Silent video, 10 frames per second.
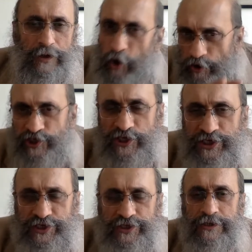not
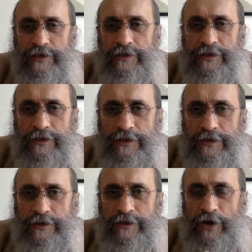just
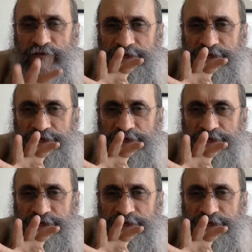of